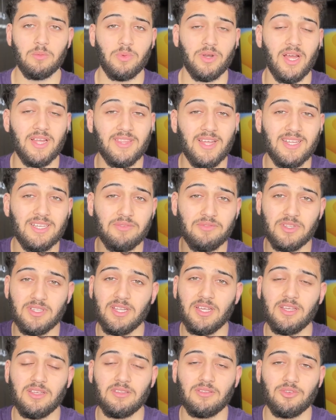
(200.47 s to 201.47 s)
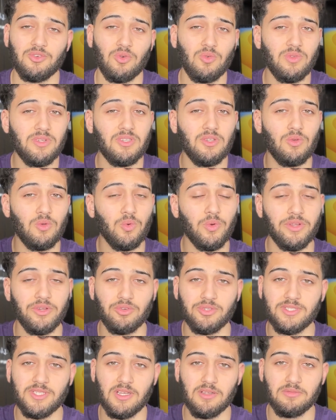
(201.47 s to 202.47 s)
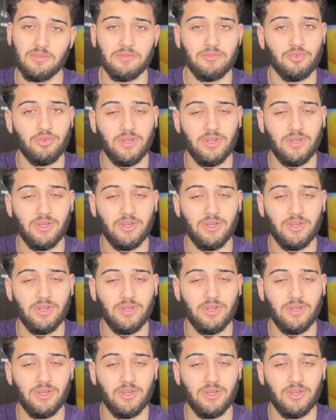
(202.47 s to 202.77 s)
but at the end of the day, you're only deluding yourself if you're